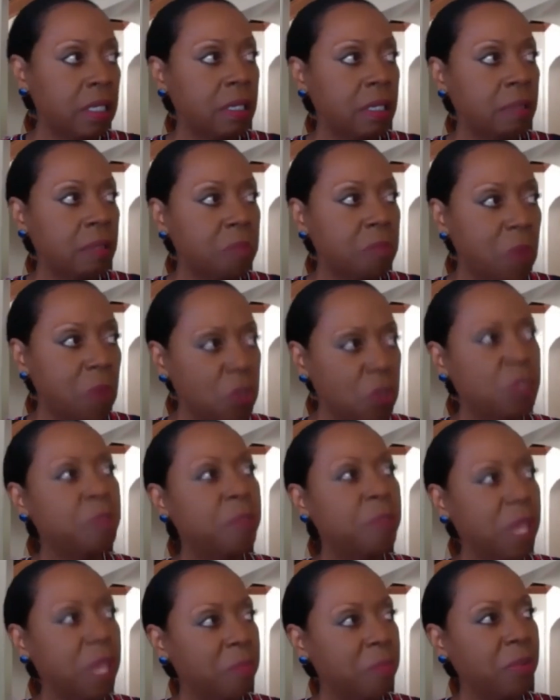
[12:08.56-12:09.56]
most
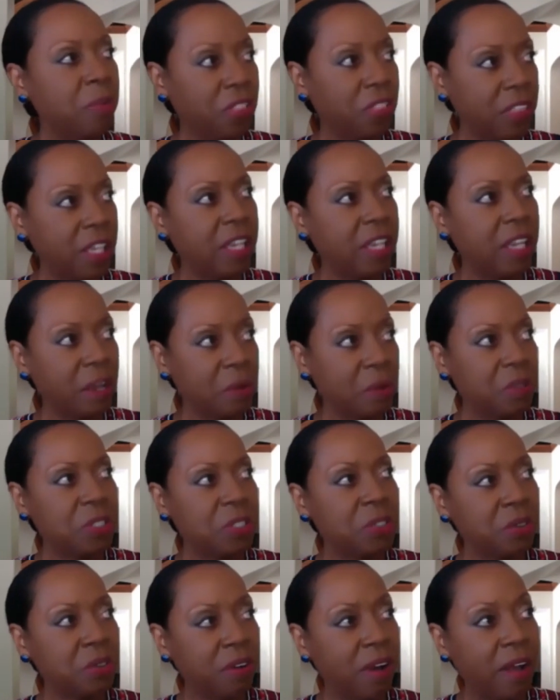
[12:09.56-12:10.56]
people think I was
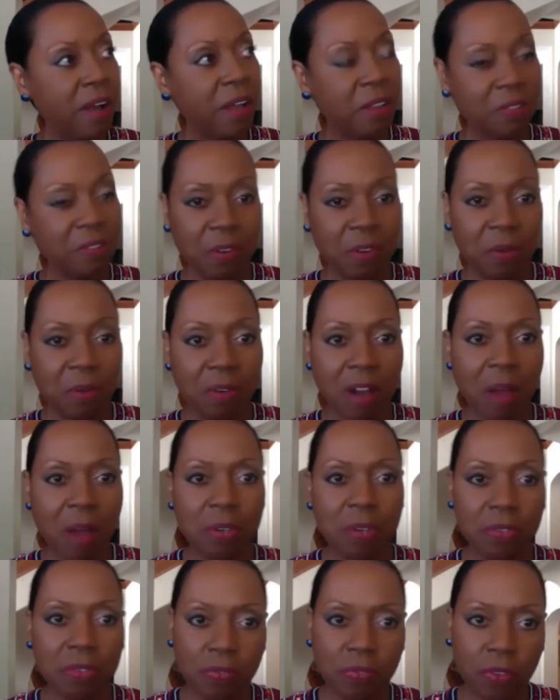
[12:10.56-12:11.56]
crying for
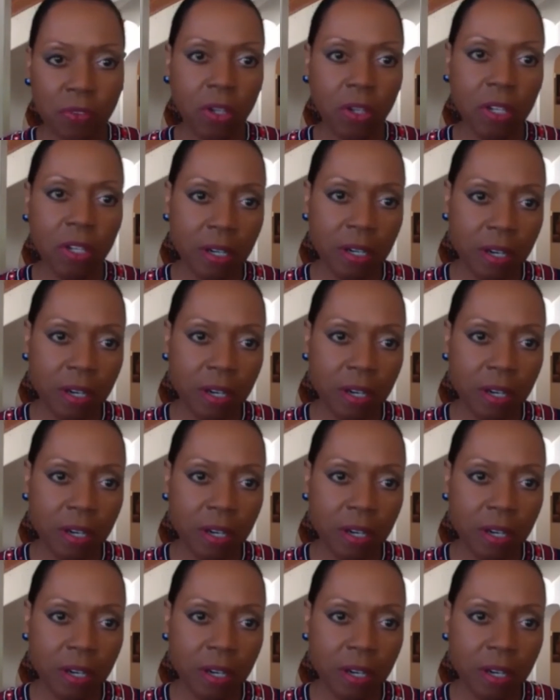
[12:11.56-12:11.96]
Robert Fuller.